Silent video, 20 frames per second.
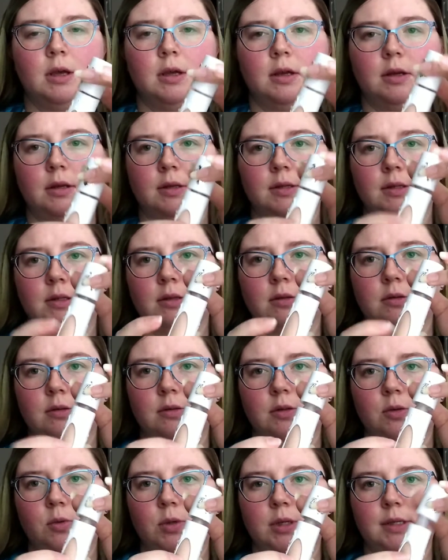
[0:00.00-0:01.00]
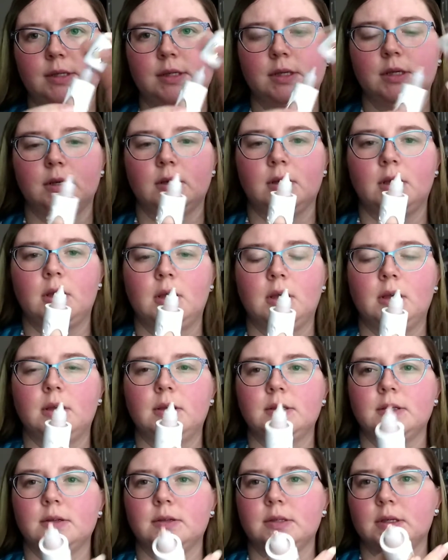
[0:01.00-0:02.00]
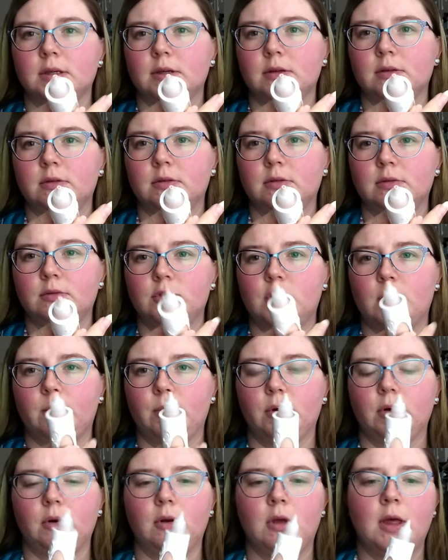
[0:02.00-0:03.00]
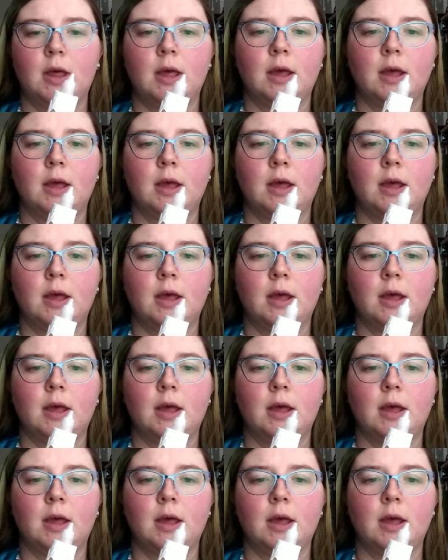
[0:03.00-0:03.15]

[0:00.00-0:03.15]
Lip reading: and it has a little squeeze thing, so it's like a little dropper,